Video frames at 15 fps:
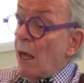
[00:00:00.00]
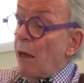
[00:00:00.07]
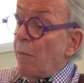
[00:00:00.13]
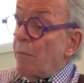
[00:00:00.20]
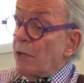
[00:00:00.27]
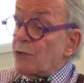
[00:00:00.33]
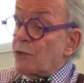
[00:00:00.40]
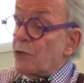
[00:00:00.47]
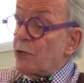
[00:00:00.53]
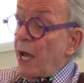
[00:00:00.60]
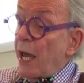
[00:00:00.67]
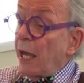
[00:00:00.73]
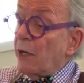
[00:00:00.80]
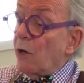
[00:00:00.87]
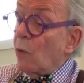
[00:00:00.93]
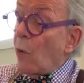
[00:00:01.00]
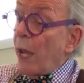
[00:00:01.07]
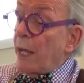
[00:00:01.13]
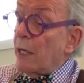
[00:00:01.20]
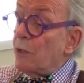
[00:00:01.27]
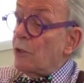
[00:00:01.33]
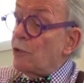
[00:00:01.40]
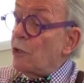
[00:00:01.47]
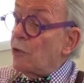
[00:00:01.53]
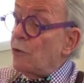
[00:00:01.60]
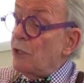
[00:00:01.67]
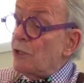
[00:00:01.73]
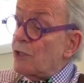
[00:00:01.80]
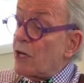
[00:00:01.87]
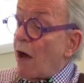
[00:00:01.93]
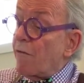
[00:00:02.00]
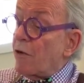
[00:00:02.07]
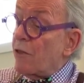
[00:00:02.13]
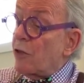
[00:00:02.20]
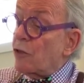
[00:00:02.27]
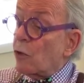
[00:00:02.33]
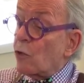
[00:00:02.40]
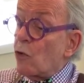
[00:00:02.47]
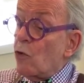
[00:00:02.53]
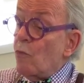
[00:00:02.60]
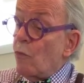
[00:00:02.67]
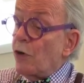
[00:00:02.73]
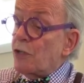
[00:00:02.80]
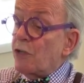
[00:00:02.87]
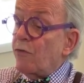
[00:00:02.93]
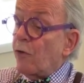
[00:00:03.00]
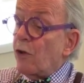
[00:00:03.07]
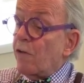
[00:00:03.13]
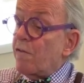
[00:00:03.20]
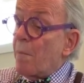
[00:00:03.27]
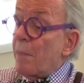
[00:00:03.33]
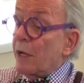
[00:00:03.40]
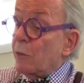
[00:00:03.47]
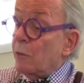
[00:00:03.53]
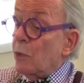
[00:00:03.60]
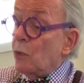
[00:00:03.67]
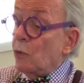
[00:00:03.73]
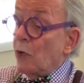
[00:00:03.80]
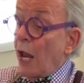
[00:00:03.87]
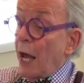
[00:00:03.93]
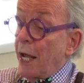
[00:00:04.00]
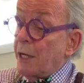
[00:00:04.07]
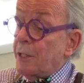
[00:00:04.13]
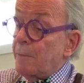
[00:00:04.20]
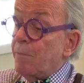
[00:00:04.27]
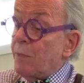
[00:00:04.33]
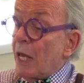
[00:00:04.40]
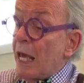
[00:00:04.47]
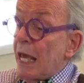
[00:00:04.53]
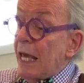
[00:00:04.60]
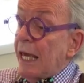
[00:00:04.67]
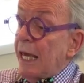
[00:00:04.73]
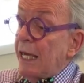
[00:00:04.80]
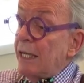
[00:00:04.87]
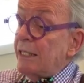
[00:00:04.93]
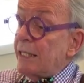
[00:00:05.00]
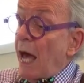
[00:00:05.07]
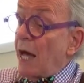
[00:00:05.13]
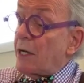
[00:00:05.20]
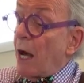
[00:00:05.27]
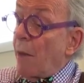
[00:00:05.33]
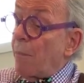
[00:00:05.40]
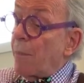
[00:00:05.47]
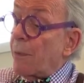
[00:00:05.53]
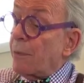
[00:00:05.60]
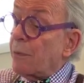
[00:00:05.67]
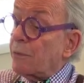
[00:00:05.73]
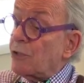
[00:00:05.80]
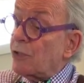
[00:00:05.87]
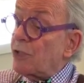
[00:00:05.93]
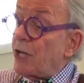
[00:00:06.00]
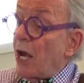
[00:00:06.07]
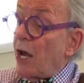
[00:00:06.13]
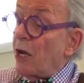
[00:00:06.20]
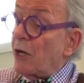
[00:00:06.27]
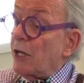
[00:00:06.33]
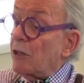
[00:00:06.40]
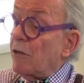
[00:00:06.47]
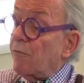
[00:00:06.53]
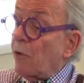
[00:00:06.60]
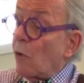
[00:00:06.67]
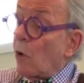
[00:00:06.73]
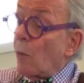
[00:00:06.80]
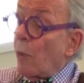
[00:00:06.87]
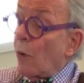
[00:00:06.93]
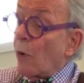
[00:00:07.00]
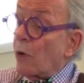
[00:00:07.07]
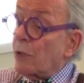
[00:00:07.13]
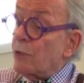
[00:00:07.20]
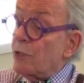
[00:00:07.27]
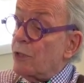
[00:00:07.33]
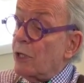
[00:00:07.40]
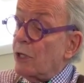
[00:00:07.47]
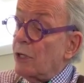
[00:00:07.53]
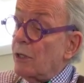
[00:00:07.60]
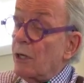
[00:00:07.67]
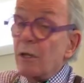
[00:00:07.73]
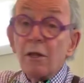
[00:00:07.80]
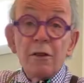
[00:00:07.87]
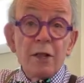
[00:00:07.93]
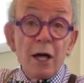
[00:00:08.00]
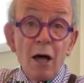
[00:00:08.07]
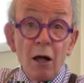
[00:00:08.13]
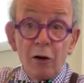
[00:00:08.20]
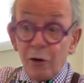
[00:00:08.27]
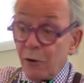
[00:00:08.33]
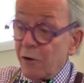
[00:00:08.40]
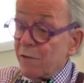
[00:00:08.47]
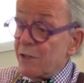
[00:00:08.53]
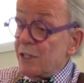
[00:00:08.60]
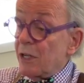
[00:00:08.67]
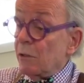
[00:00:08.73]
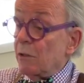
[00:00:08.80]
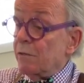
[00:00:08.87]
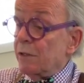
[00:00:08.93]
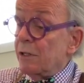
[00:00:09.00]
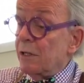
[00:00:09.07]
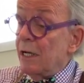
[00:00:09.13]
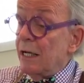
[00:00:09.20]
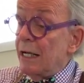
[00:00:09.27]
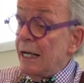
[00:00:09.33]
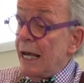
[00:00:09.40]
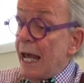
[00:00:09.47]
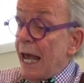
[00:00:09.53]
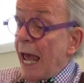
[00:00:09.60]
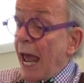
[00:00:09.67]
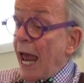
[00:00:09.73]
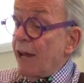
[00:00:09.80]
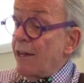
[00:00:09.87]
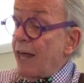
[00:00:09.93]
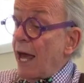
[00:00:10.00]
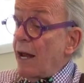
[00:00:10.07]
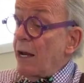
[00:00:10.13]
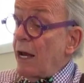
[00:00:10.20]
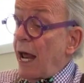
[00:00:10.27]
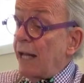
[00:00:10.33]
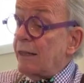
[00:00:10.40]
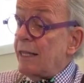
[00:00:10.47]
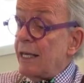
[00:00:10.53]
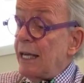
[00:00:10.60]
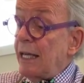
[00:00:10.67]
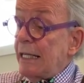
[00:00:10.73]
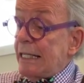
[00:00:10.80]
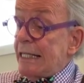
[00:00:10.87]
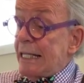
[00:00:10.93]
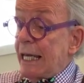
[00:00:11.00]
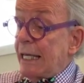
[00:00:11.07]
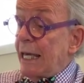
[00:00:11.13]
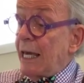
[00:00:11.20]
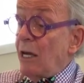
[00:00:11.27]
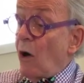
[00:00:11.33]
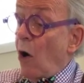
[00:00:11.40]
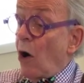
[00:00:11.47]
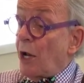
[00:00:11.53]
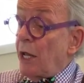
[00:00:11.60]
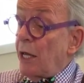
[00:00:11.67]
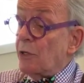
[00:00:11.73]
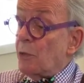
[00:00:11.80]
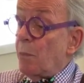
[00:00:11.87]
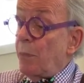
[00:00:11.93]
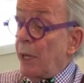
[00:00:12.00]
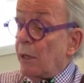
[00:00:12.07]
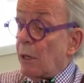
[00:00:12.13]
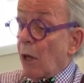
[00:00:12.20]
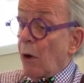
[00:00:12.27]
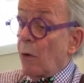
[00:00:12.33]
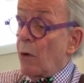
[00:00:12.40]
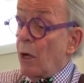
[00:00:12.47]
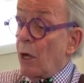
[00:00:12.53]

Mr. Head awakened to discover that the room was full of moonlight. He sat up, stared at the floorboards, the color of silver, and then at the ticking on his pillow,